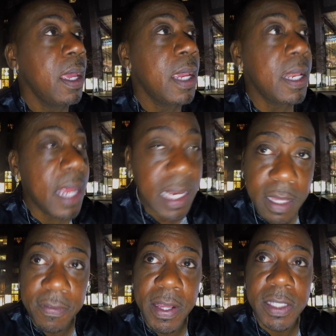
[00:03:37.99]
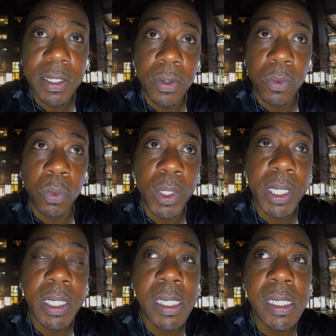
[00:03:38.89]
In any event,
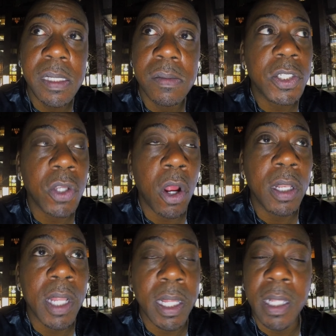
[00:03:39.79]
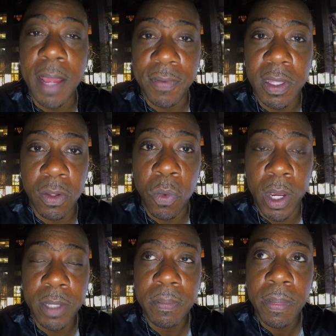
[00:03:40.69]
we start letting life get in the
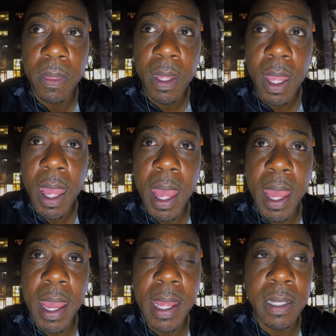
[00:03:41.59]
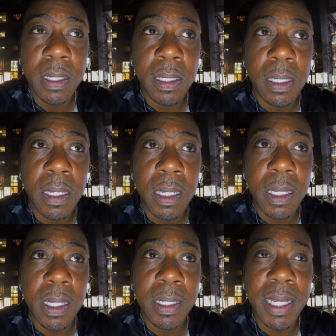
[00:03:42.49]
way and
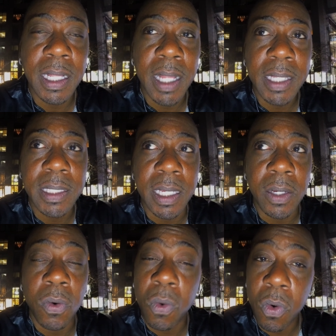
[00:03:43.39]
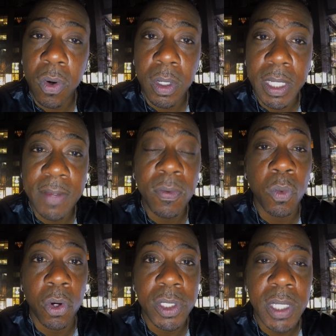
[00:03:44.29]
neglecting, or even
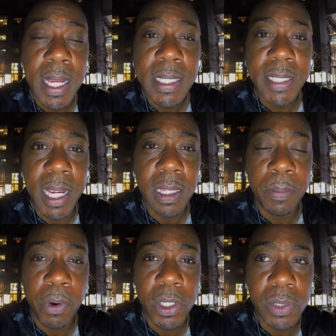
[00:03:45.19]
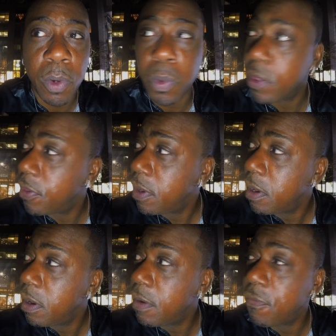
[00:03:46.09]
worse, taking the person we're with
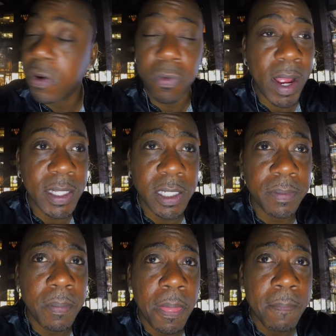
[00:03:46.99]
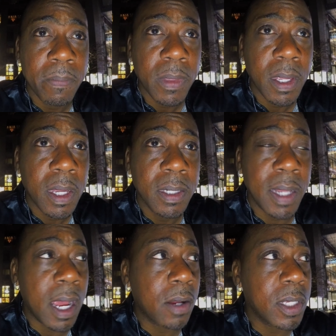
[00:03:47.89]
for granted.
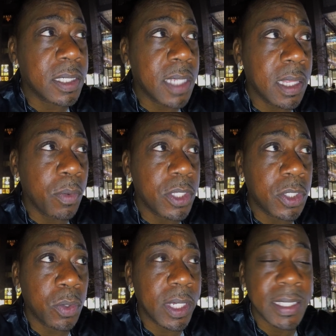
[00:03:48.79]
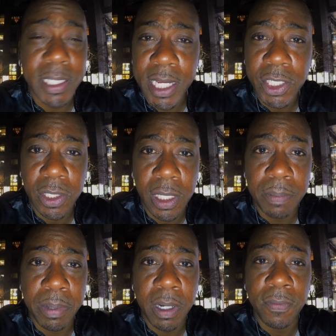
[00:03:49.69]
Now, it's not that we do it intentionally,
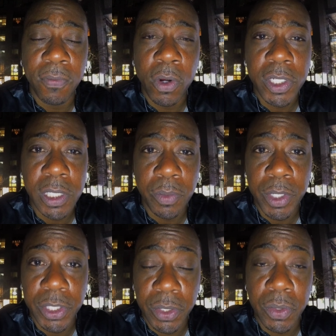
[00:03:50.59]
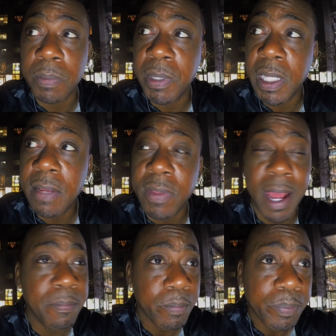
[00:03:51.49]
but unfortunately we do believe that